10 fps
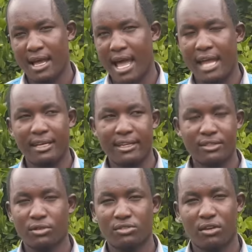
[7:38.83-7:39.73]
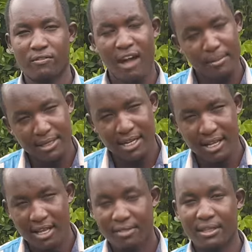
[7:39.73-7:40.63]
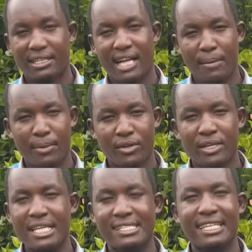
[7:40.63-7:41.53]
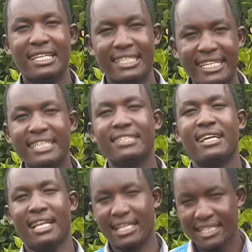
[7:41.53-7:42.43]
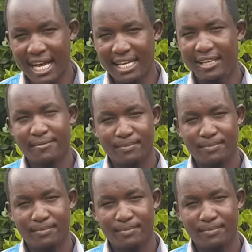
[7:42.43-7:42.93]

And it was confirmed that Kapedo is indeed legally,